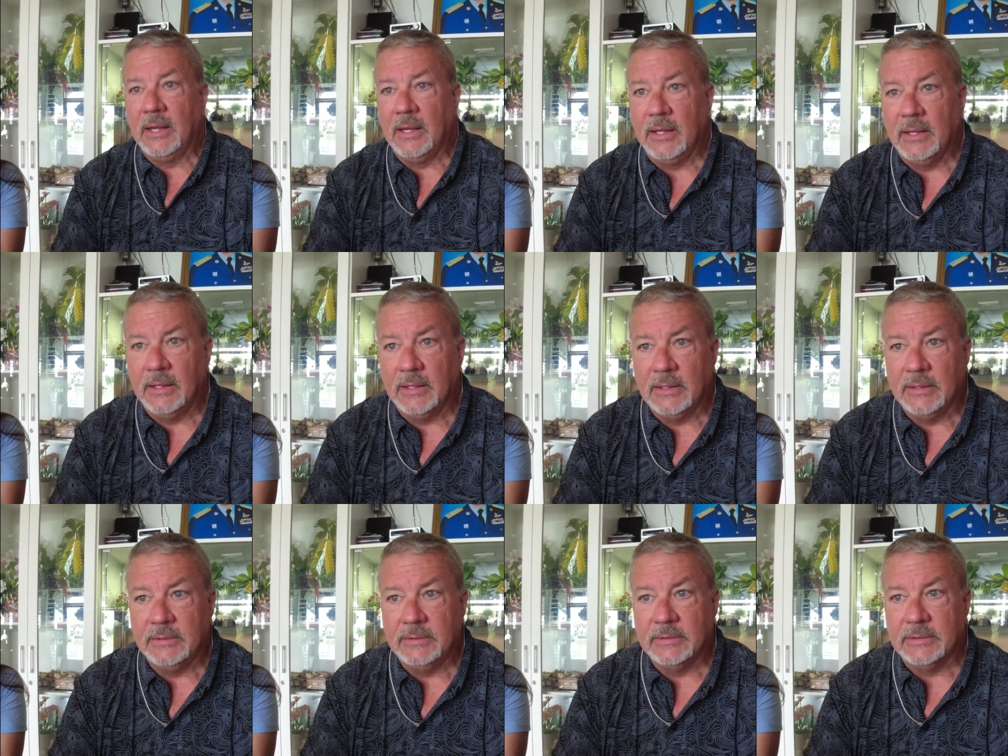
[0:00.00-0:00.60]

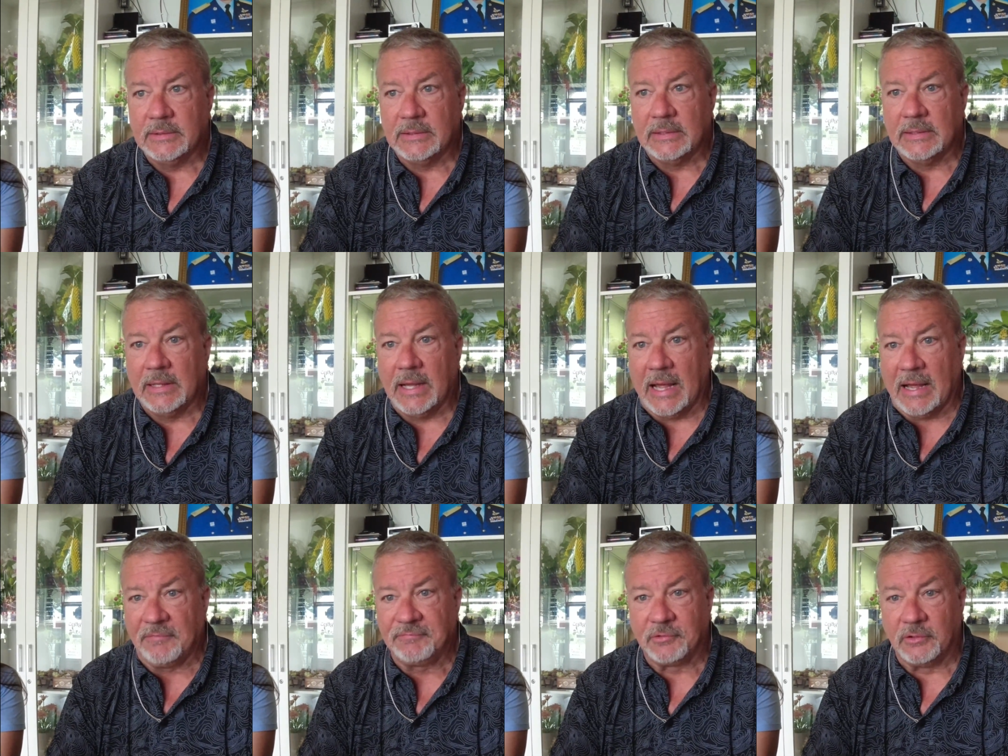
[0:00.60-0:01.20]
and
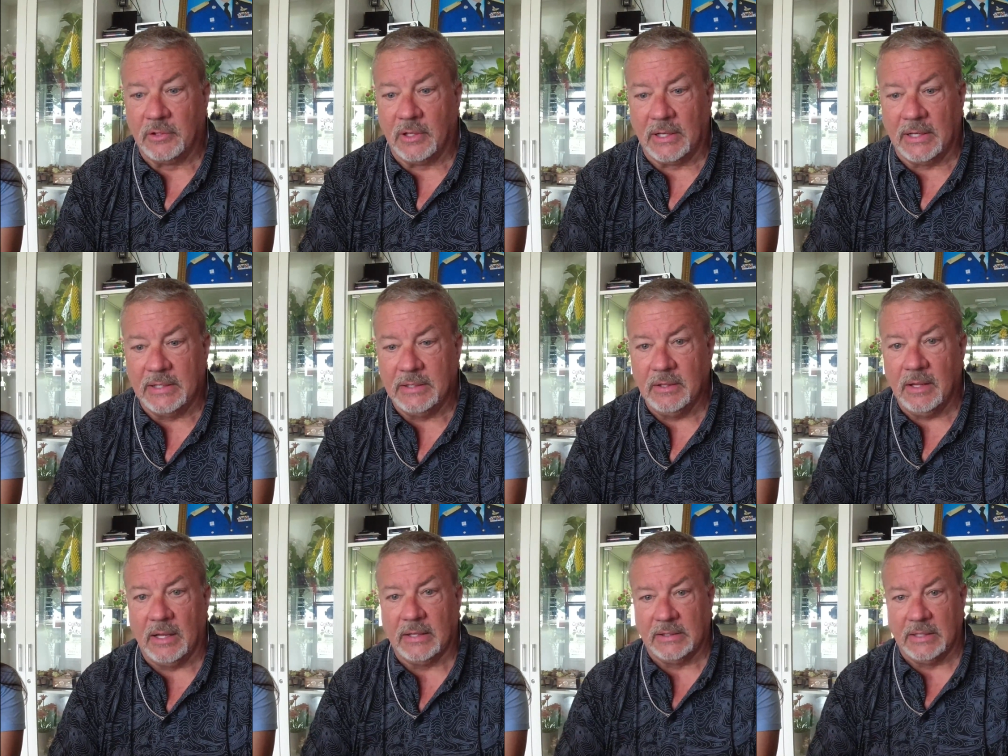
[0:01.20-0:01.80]
after
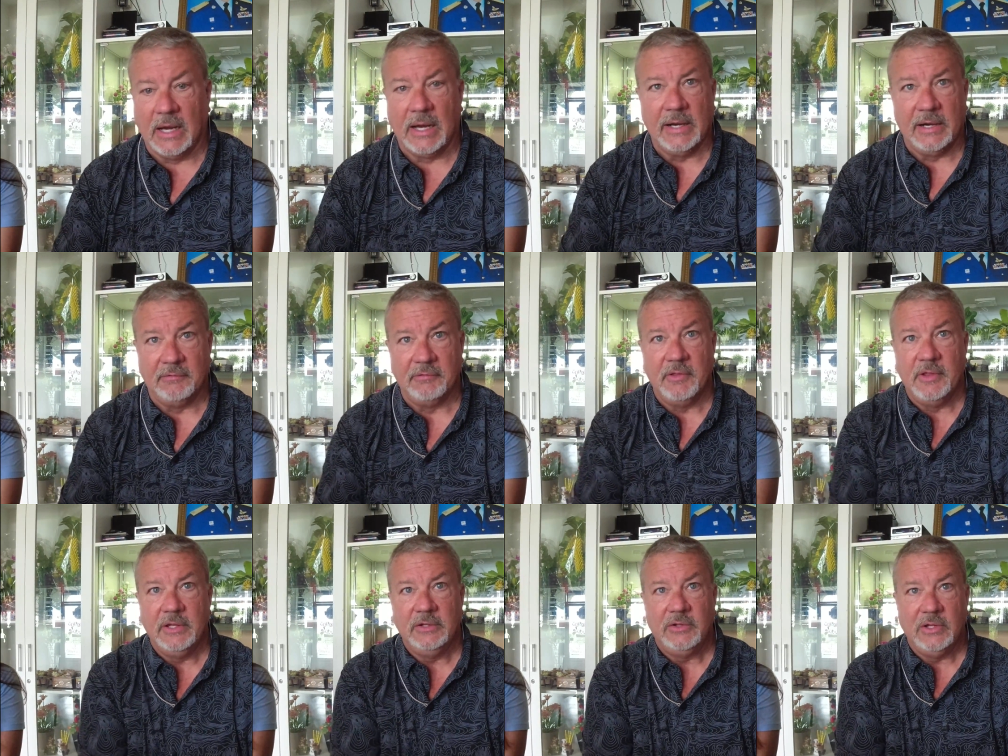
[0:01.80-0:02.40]
I got
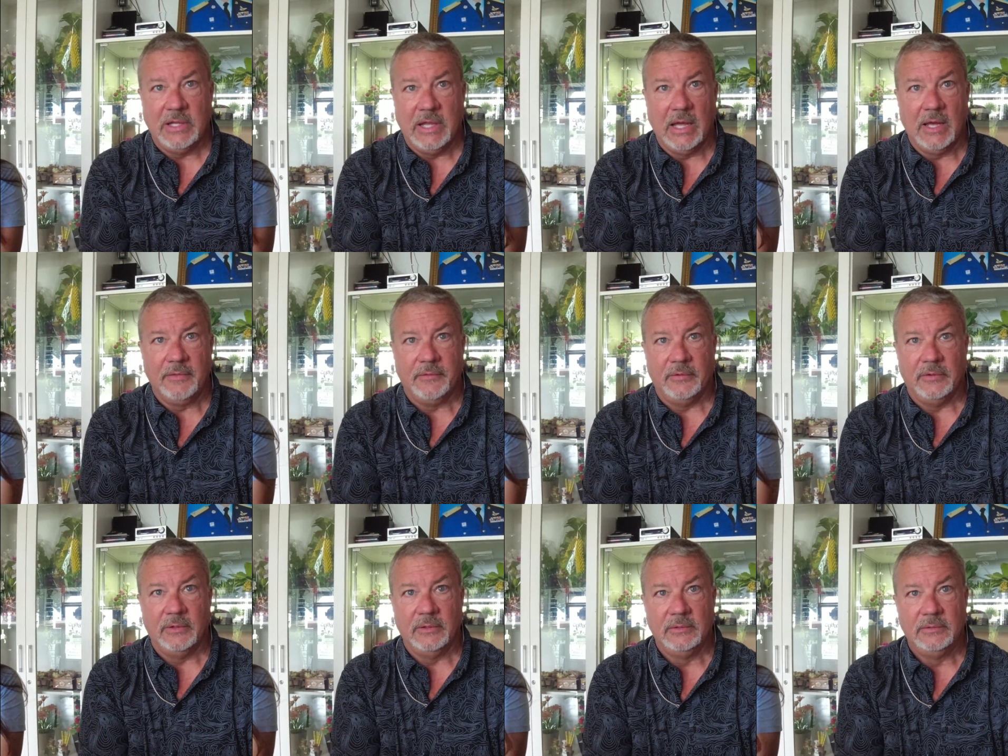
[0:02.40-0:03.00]
everything
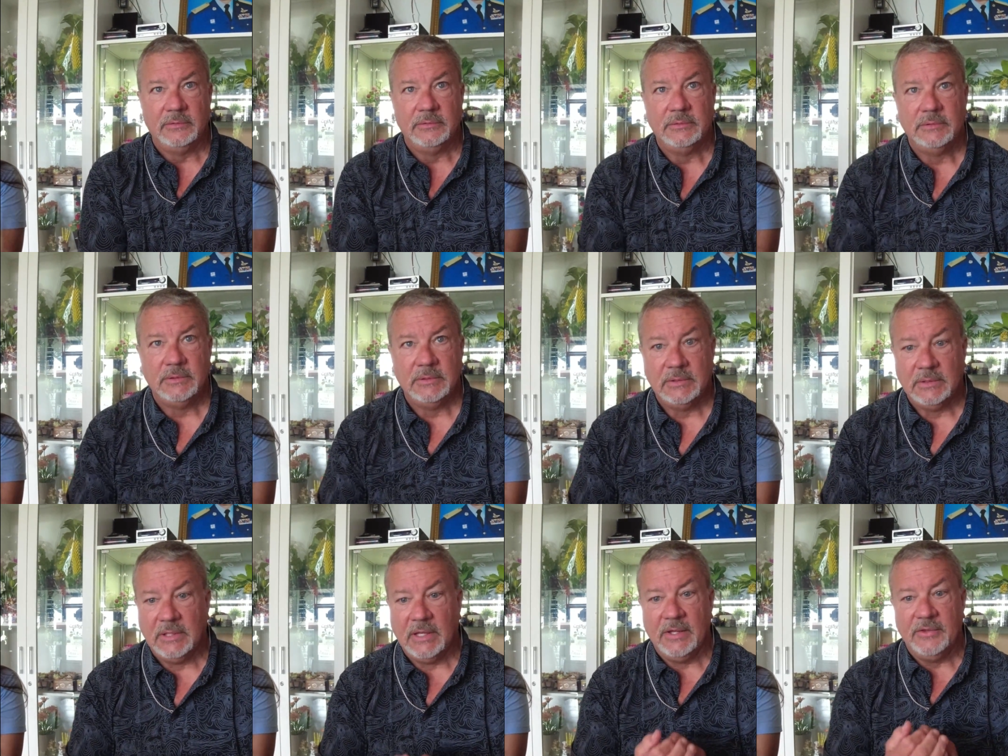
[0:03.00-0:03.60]
together,
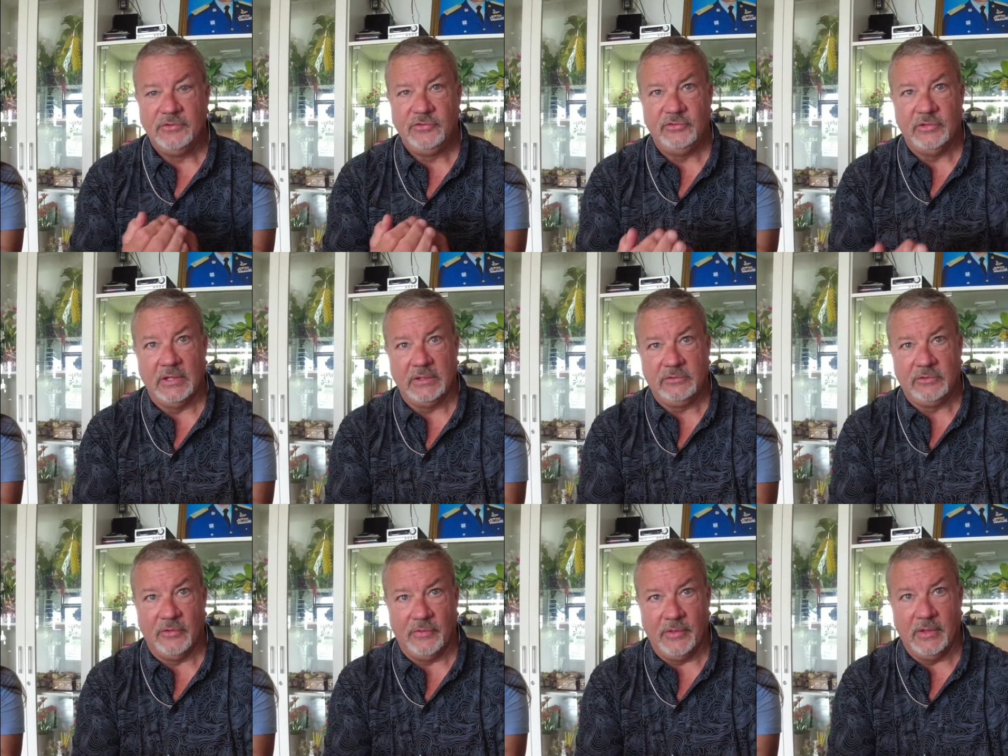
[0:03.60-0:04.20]

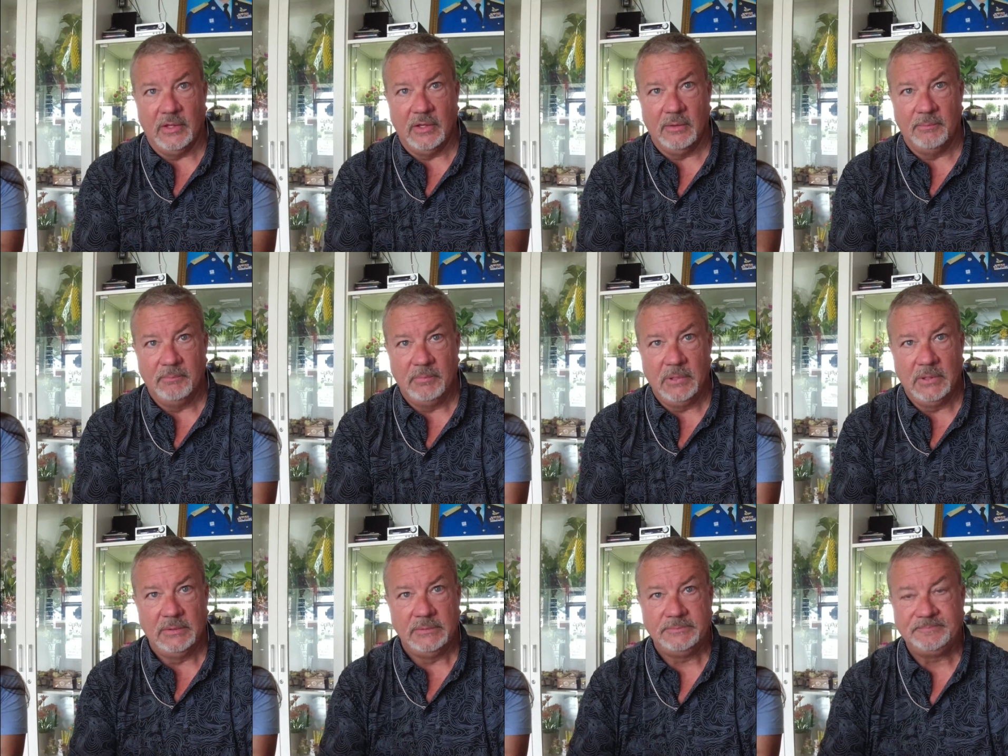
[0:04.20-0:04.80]
sent to them,